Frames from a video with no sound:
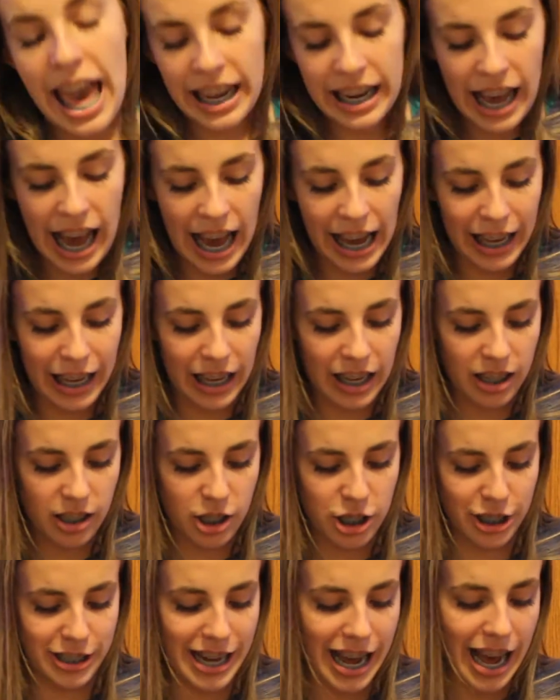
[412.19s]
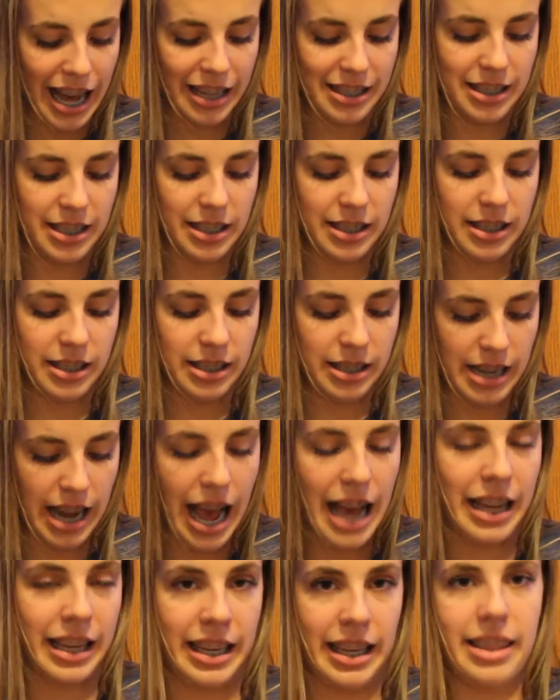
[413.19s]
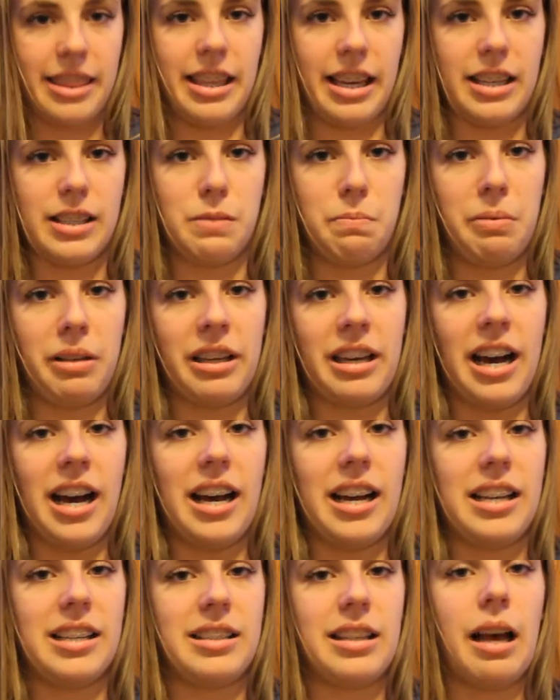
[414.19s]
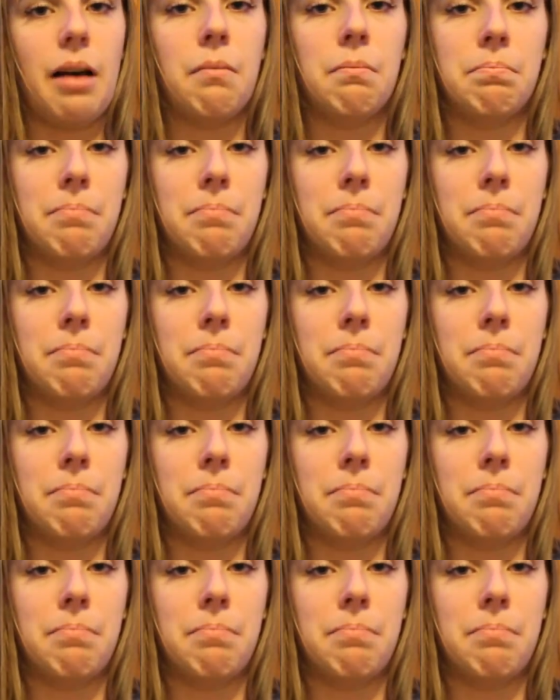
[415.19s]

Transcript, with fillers: and I could not not get this because